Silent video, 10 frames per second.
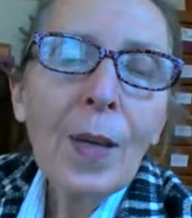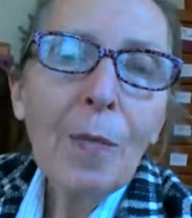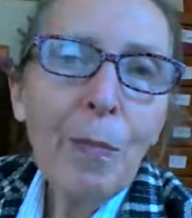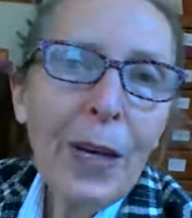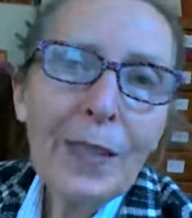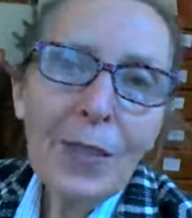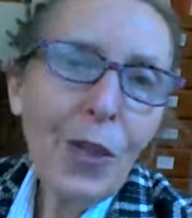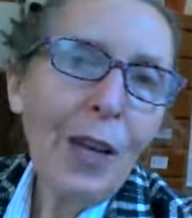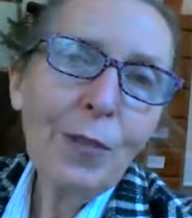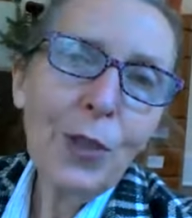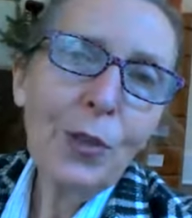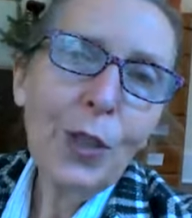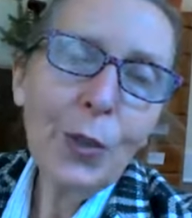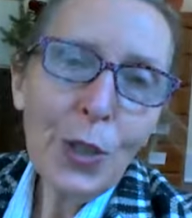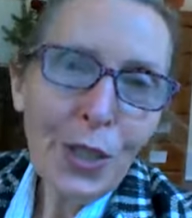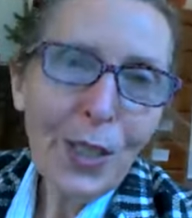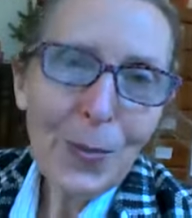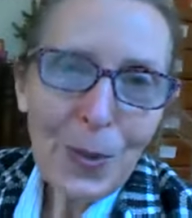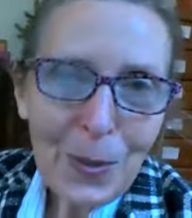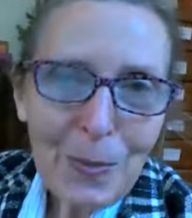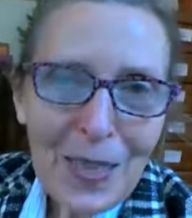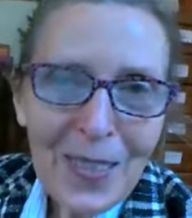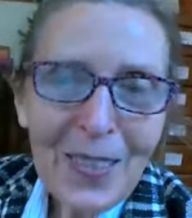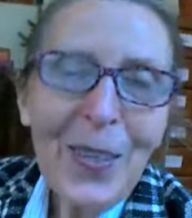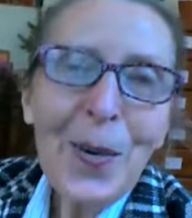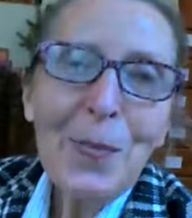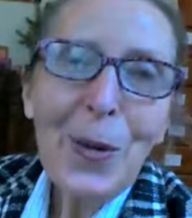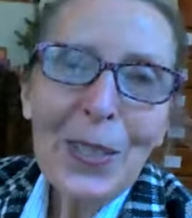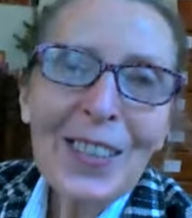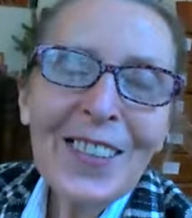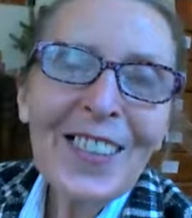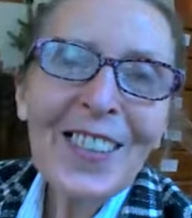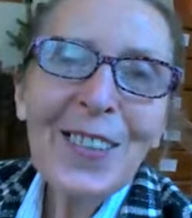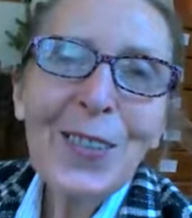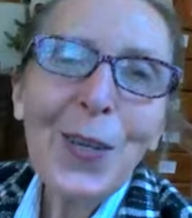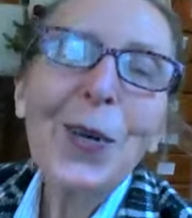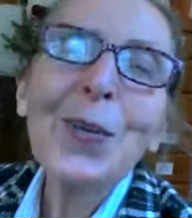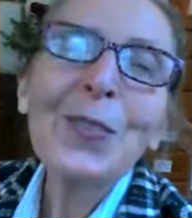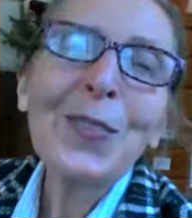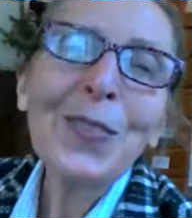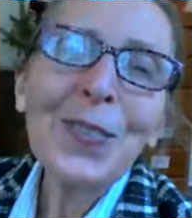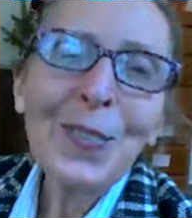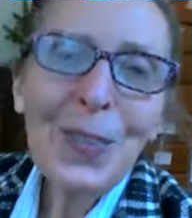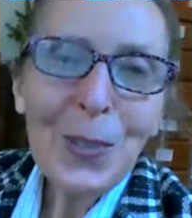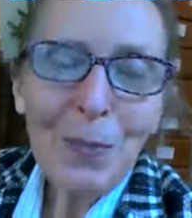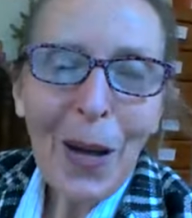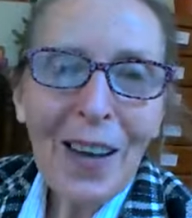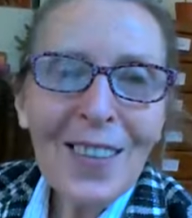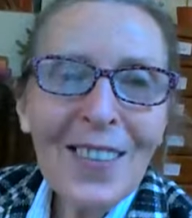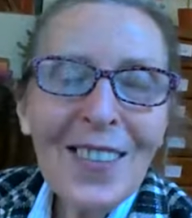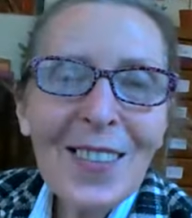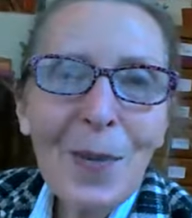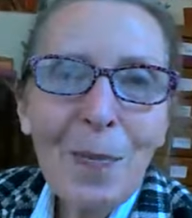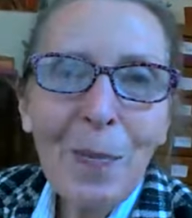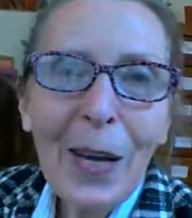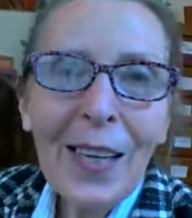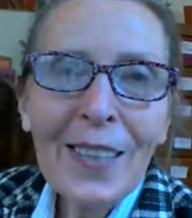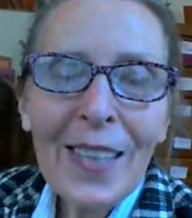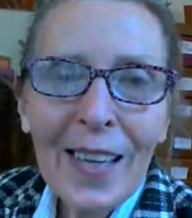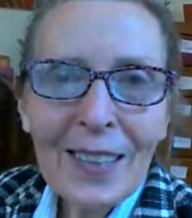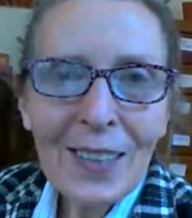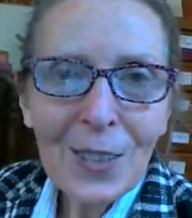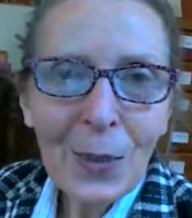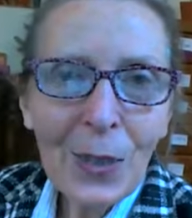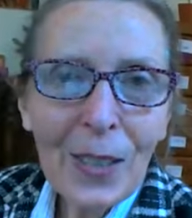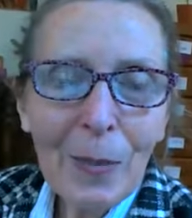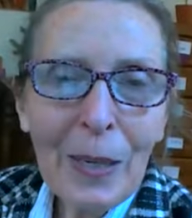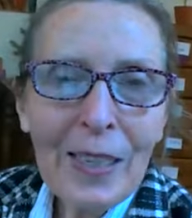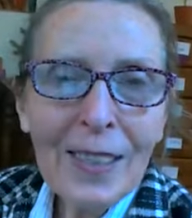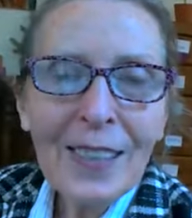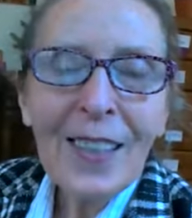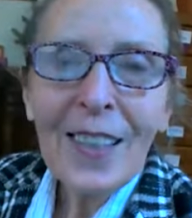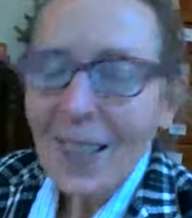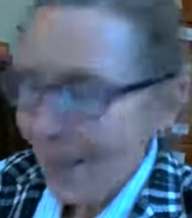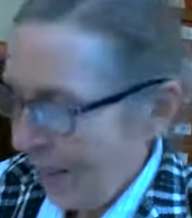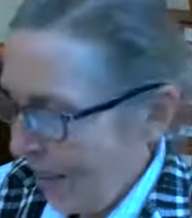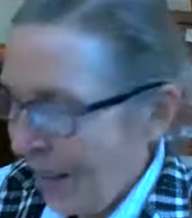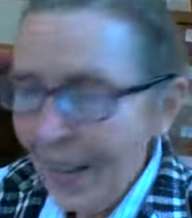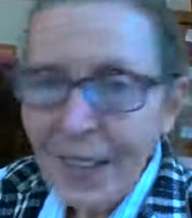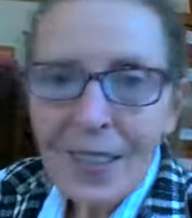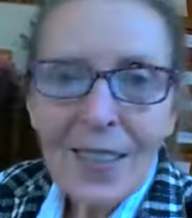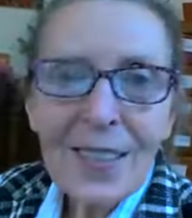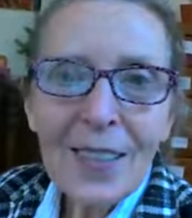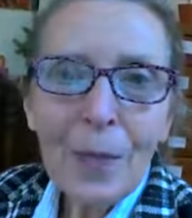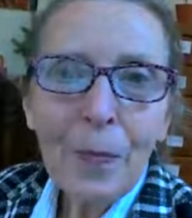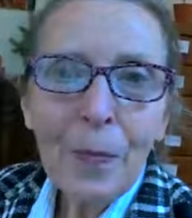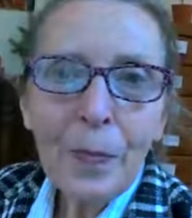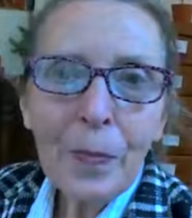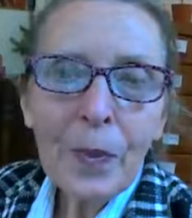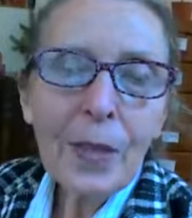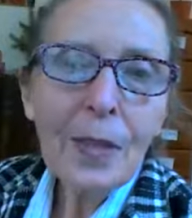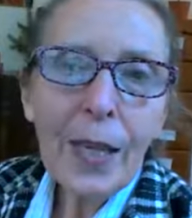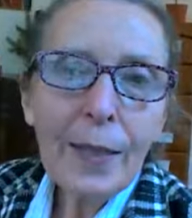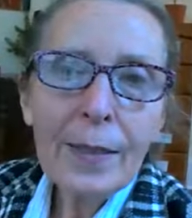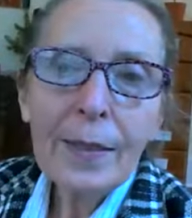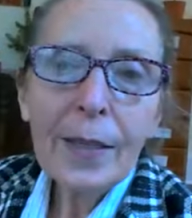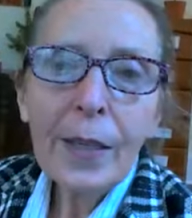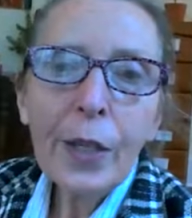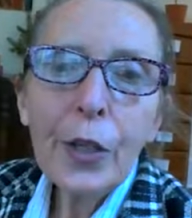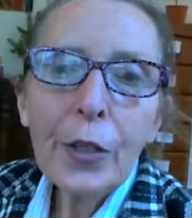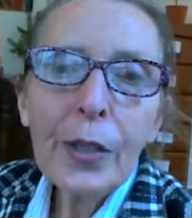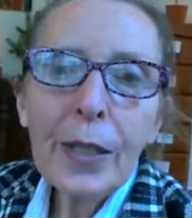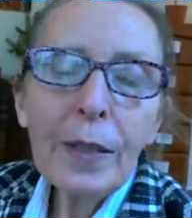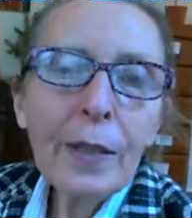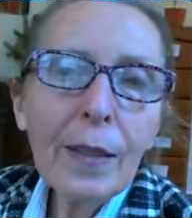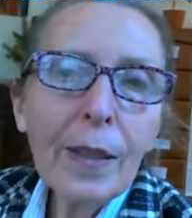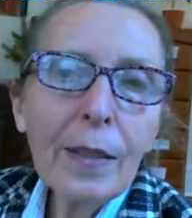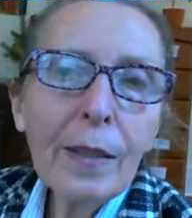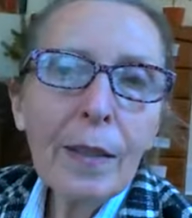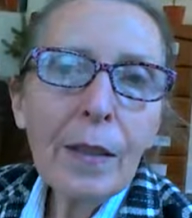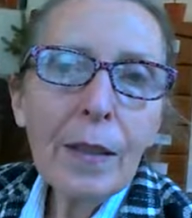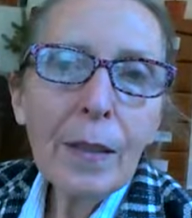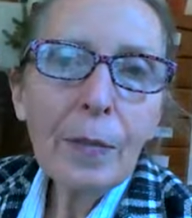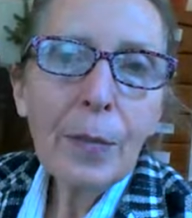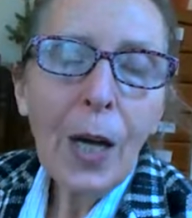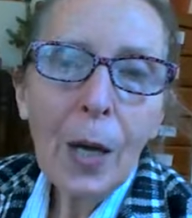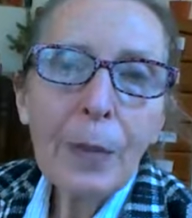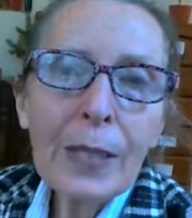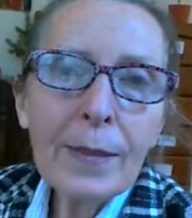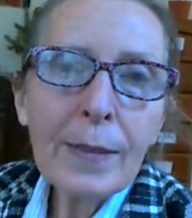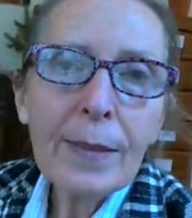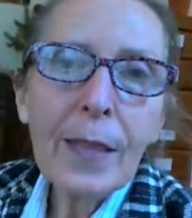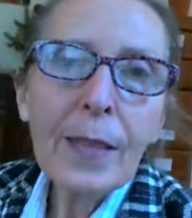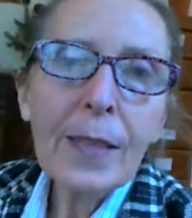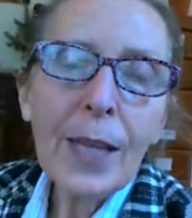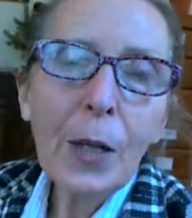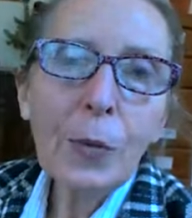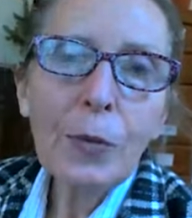but you have to negotiate with me personally. So respond by text or email, and text here in the comments, and I will